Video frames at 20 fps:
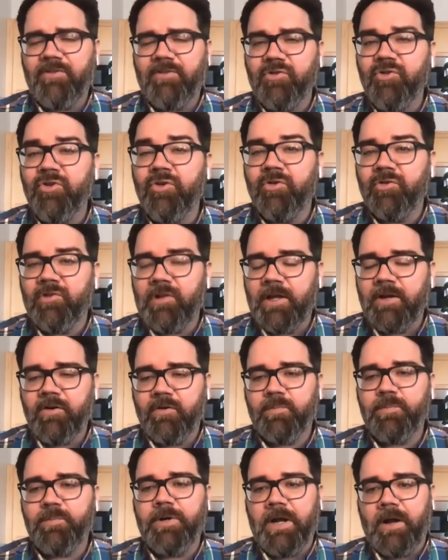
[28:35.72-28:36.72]
more or less
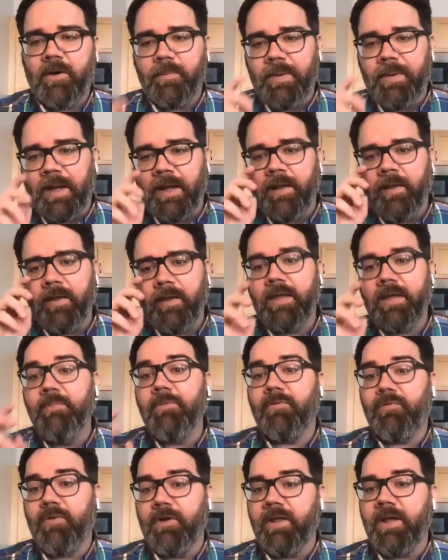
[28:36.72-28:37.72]
newsletters put out by
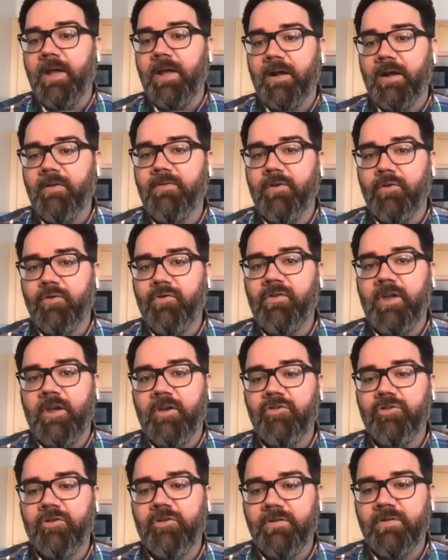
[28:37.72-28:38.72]
hemophiliac
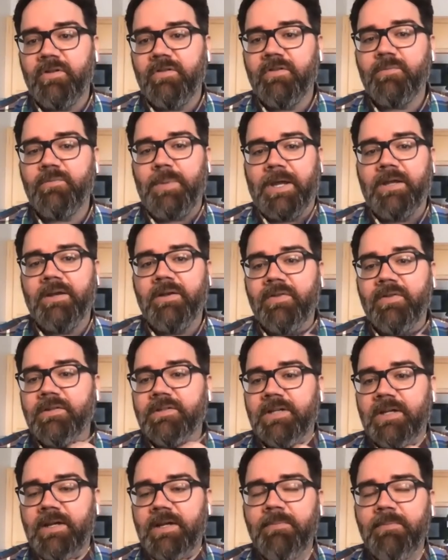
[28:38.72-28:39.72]
associations in Spain at
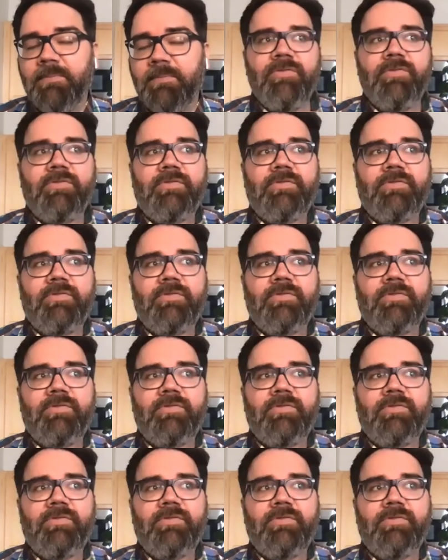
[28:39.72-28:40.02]
the time,